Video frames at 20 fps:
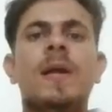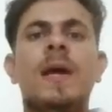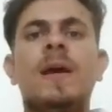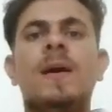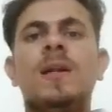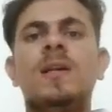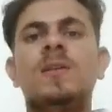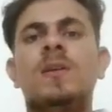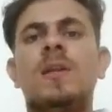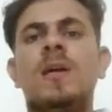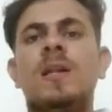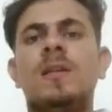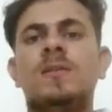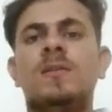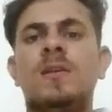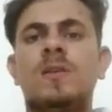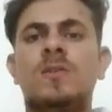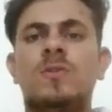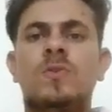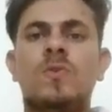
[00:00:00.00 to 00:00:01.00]
Tangled
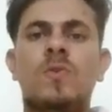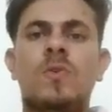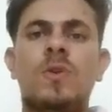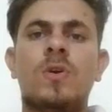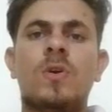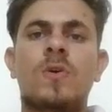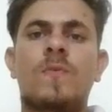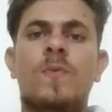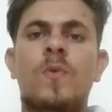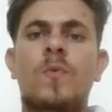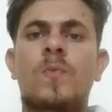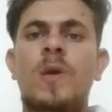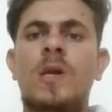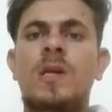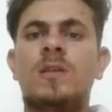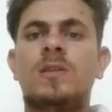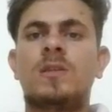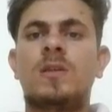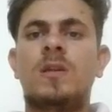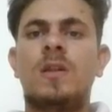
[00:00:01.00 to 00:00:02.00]
tells the story of
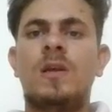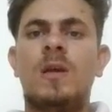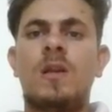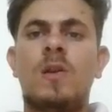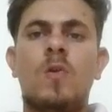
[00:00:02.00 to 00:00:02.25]
Rapunzel,